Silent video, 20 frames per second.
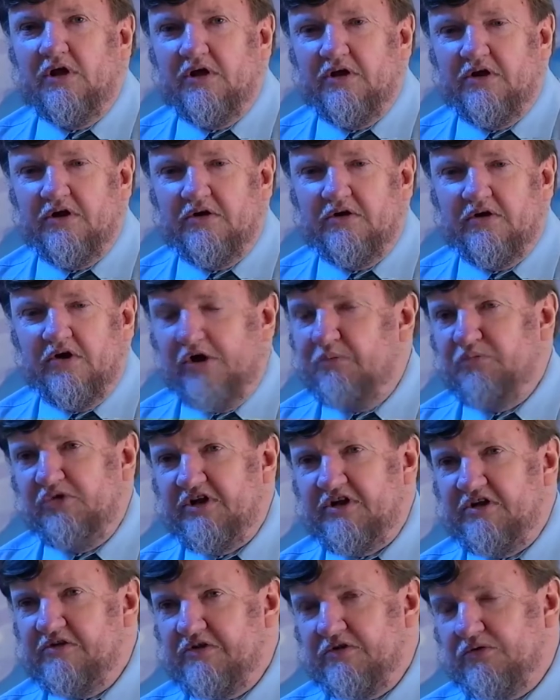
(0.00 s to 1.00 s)
And I
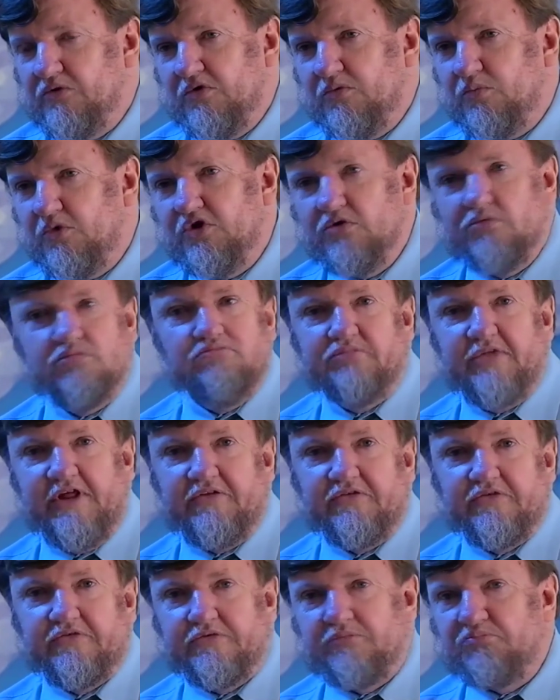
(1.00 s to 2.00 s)
immediately thought, well,
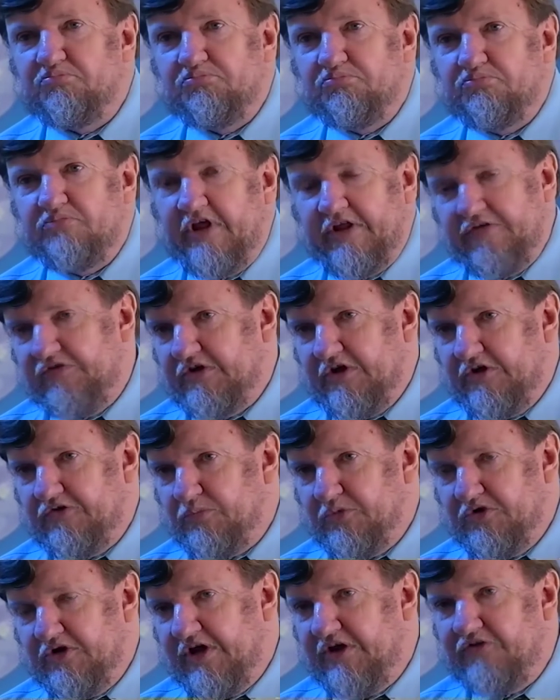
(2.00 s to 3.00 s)
that's the
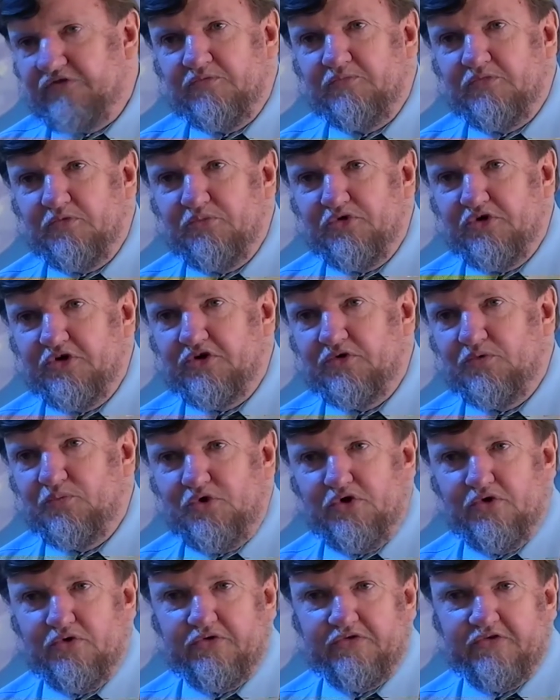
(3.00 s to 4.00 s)
explanation for Burke
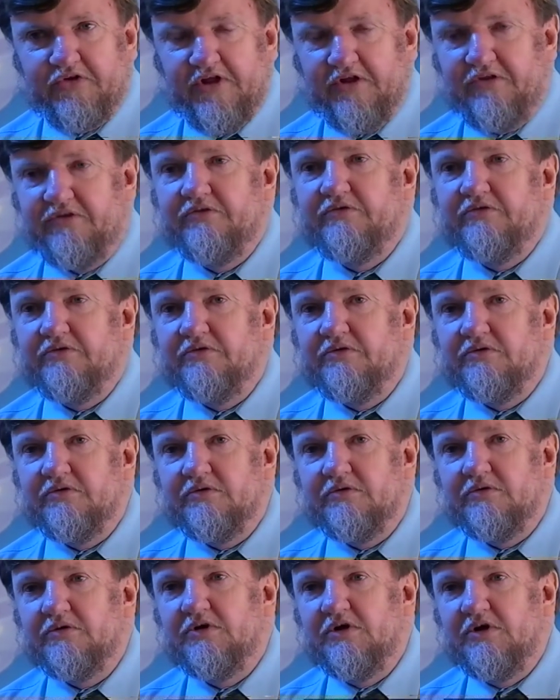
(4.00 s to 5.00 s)
and Wills, that
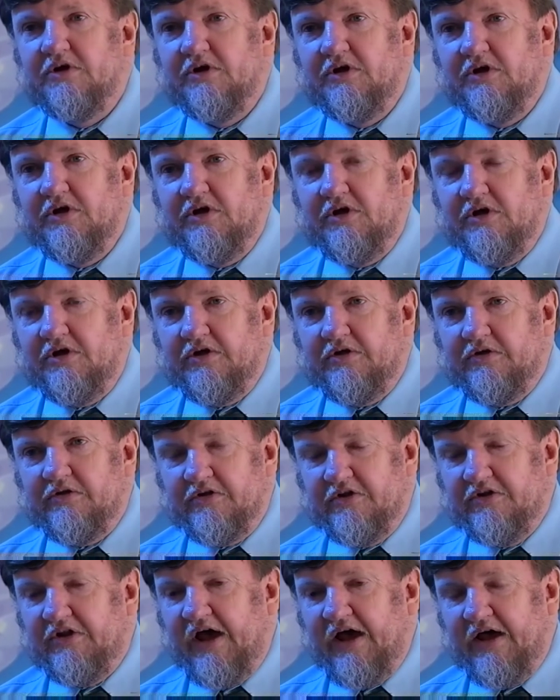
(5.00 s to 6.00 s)
the
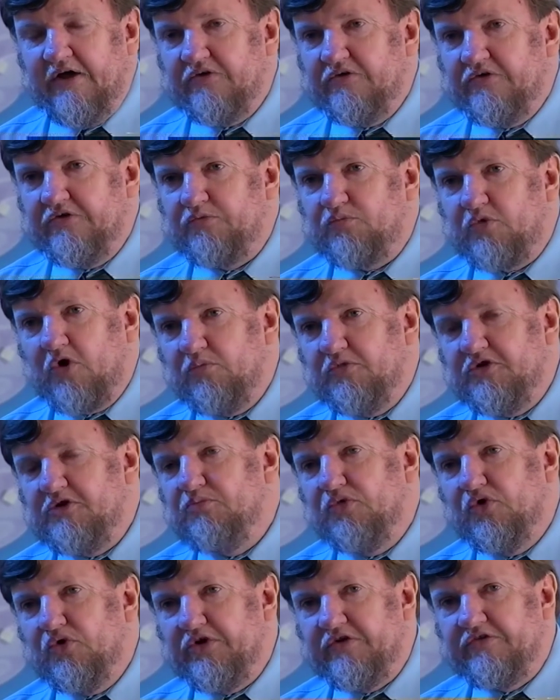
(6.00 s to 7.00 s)
nardoo's
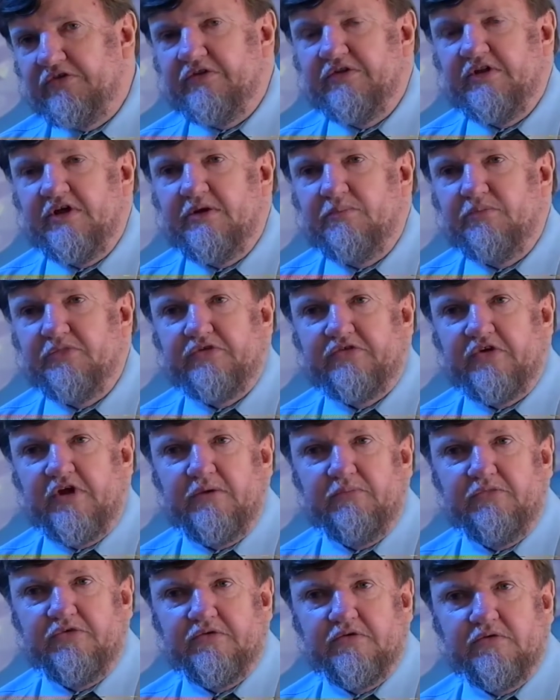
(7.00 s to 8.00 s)
probably poisoned them the
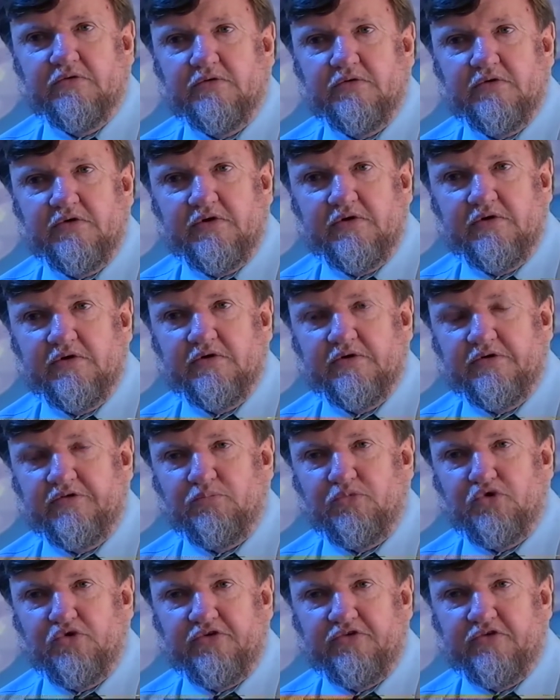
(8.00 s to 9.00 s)
same as it
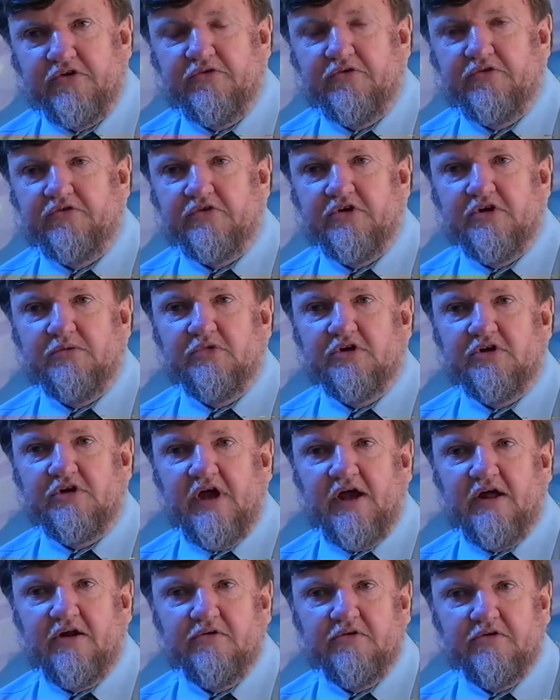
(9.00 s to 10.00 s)
is poisoning the sheep and
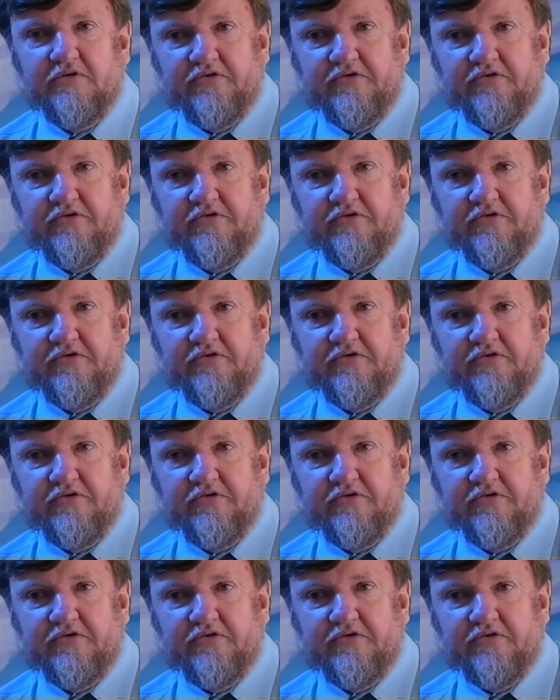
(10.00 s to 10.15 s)
cattle